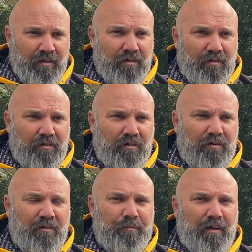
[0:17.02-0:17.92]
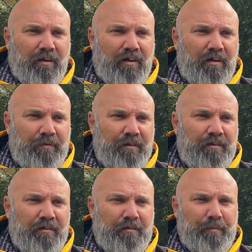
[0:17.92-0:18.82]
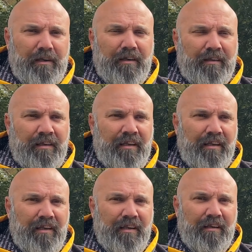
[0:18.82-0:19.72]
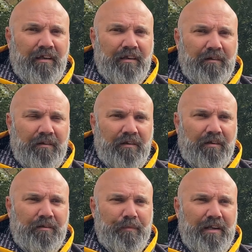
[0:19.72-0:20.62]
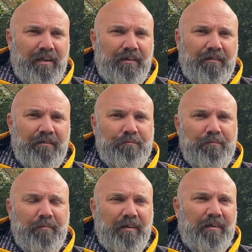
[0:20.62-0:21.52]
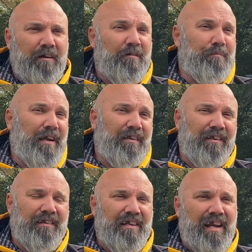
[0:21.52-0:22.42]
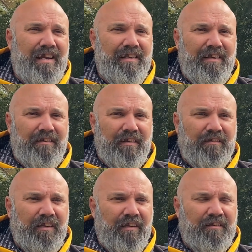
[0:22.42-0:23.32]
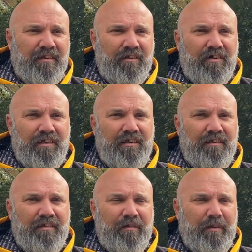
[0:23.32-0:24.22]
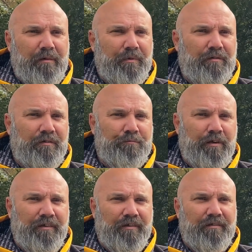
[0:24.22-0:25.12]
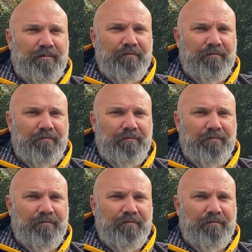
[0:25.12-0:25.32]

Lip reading: all of my life, and used to be attending in a lot of the meetings going back into the 80s, into the 90s, even up till present.